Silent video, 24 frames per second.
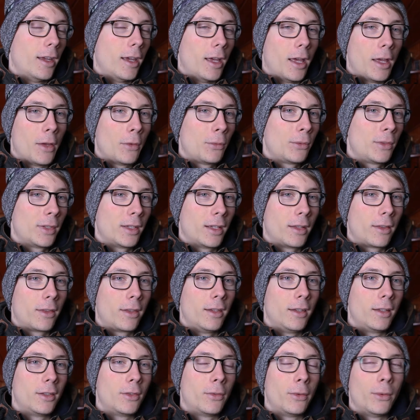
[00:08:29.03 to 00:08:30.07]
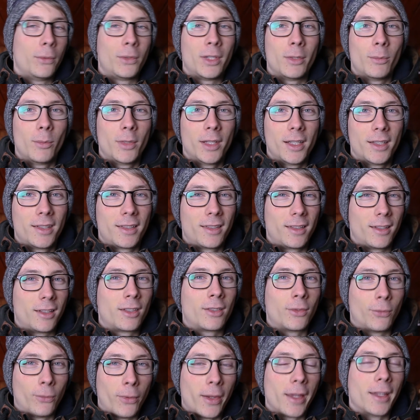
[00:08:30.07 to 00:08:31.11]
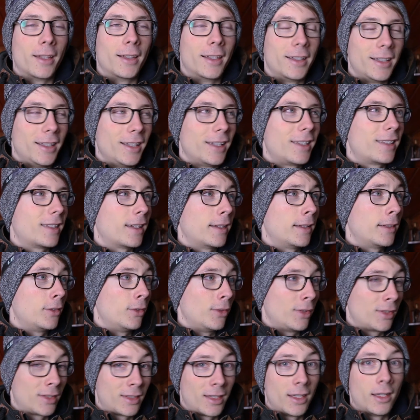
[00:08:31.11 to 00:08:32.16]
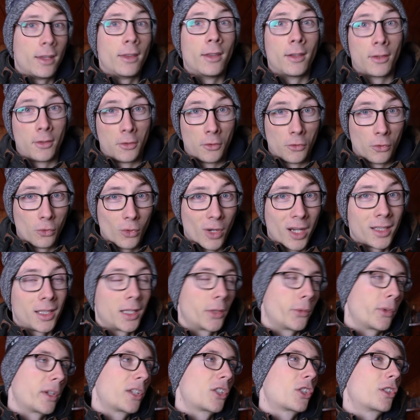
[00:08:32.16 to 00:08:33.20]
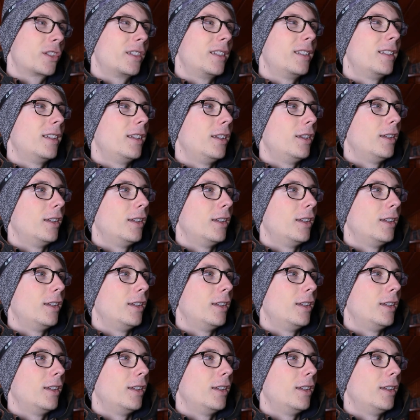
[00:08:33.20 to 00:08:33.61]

after I think 15 minutes it finally decided to stay in the right direction.